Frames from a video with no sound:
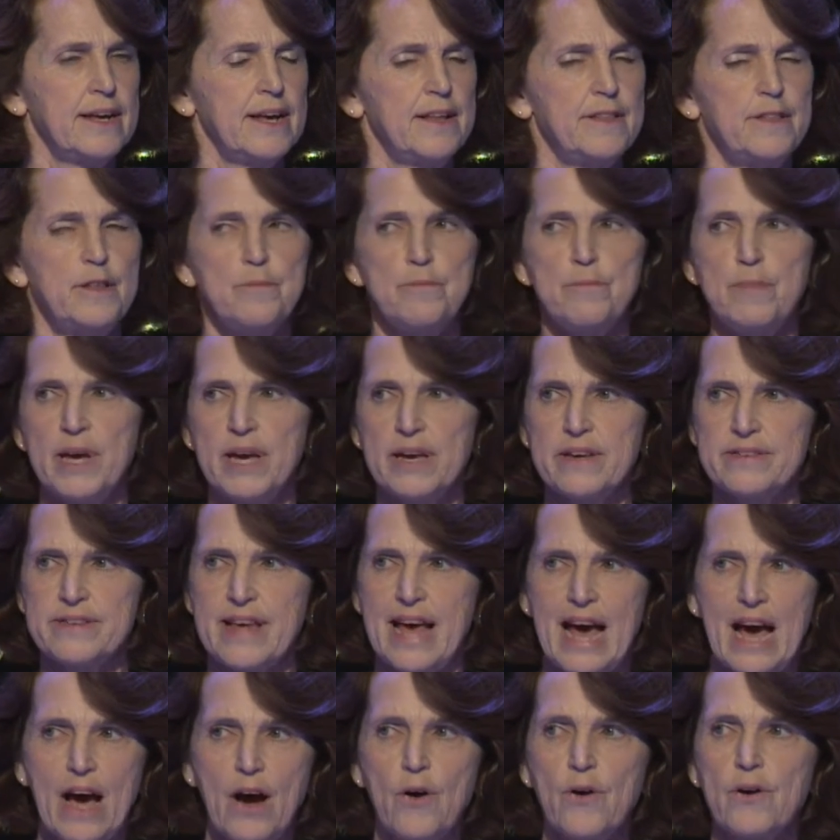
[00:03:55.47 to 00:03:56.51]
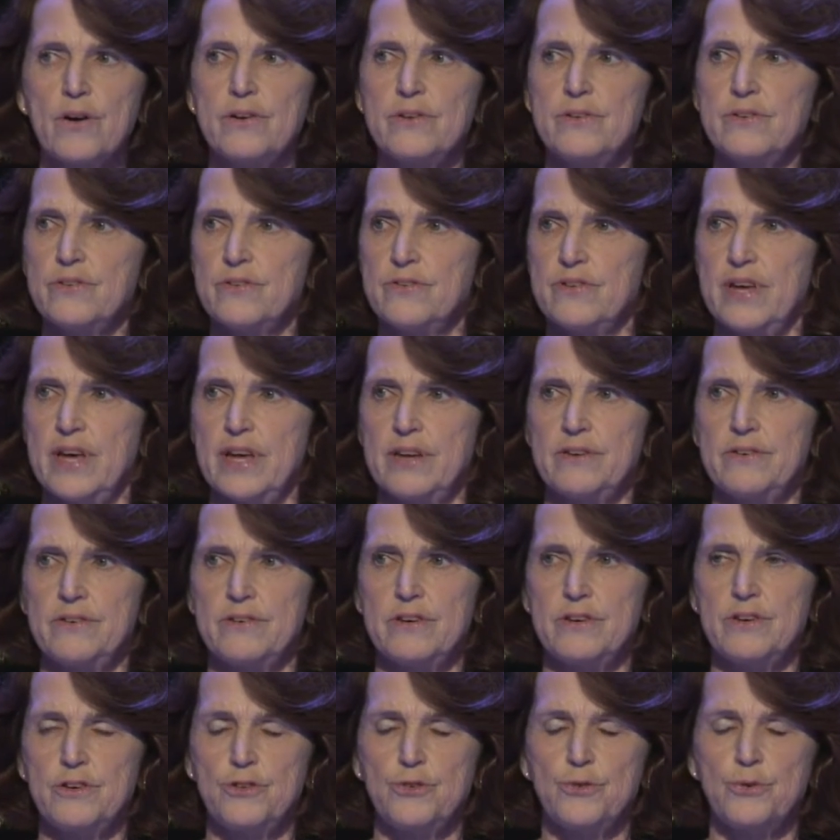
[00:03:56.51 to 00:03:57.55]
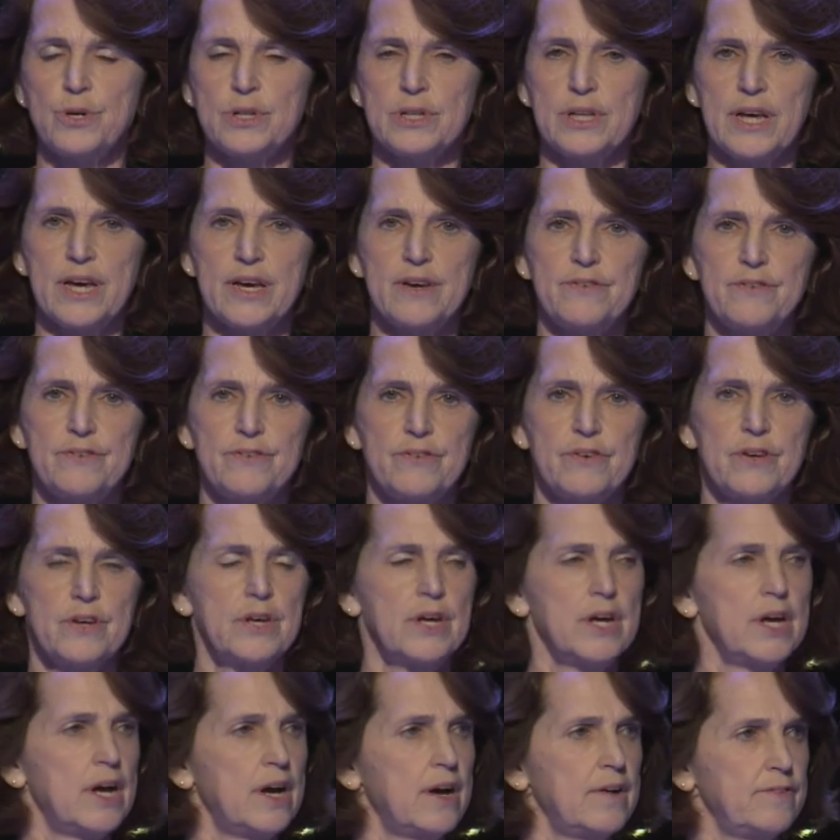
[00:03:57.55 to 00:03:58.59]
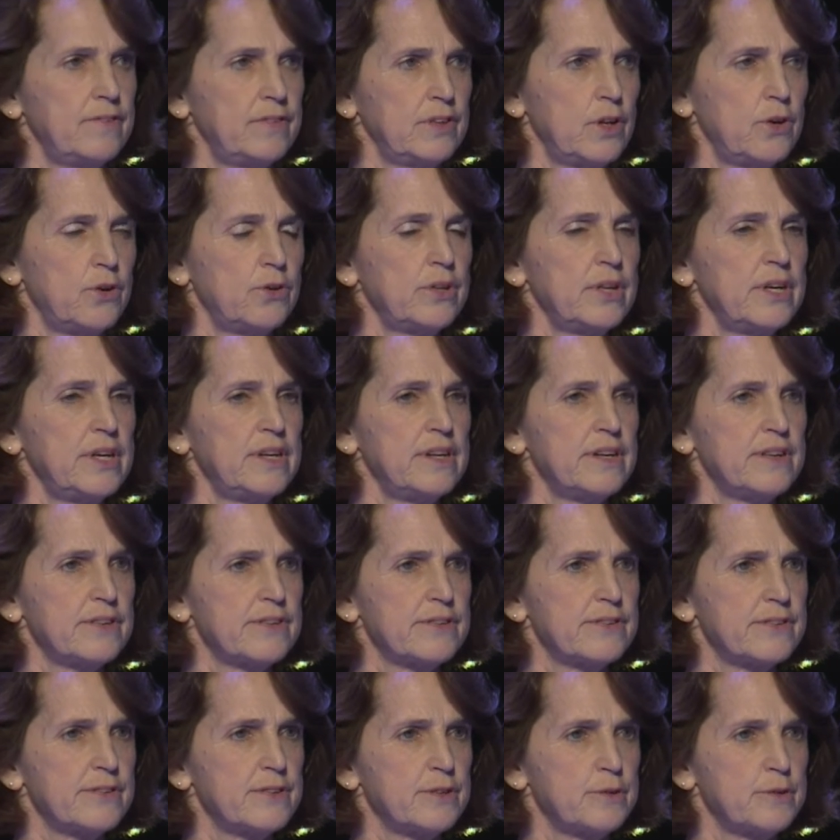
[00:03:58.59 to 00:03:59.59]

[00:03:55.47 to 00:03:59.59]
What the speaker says: that makes our descent into a life of loneliness,